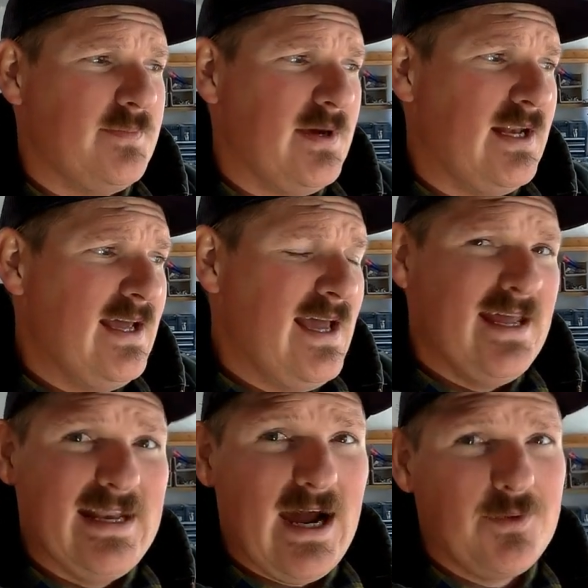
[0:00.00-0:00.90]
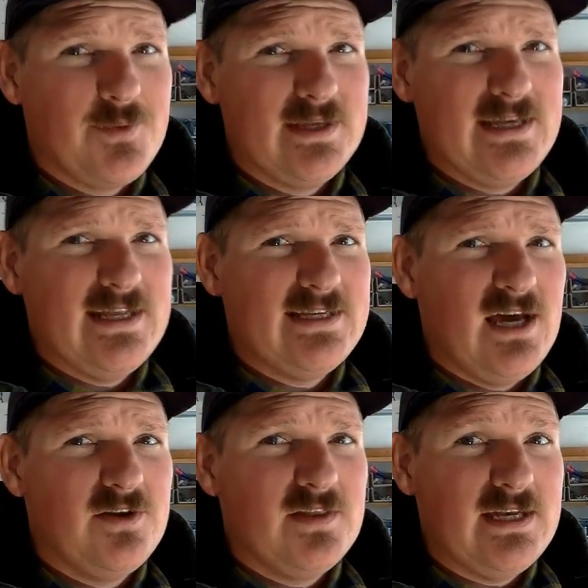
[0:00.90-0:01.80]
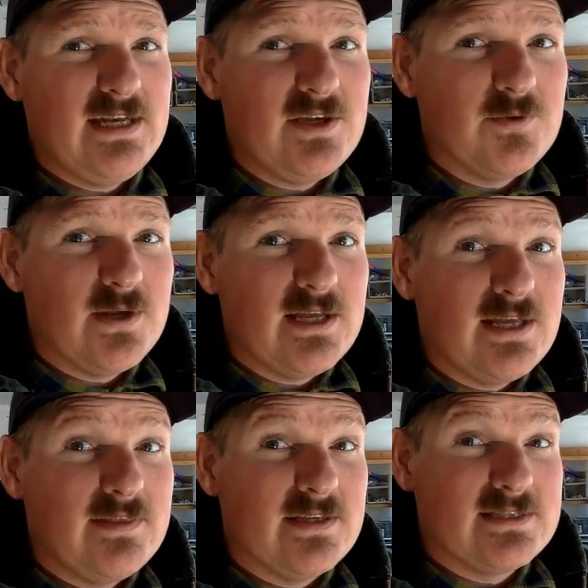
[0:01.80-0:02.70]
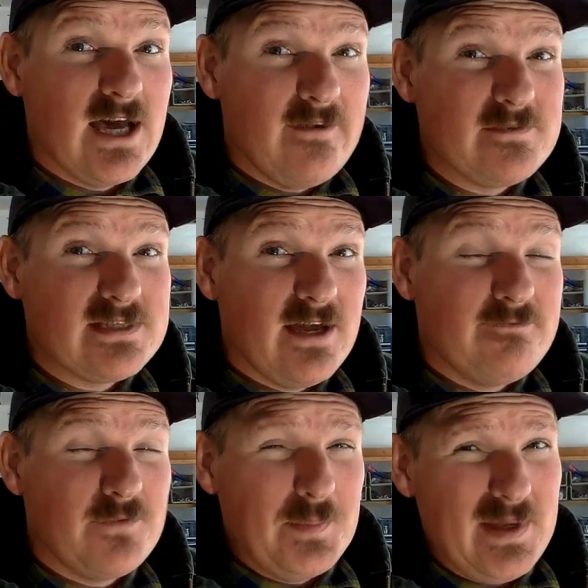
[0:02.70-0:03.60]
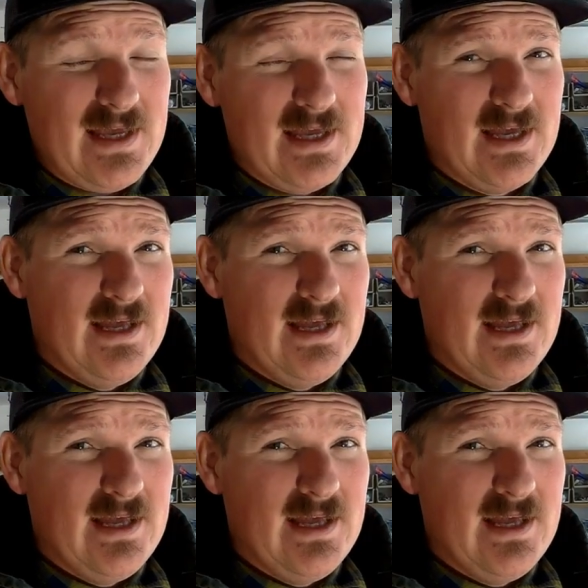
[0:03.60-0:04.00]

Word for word: But now we're really getting down to the nitty-gritty, the tough stuff for me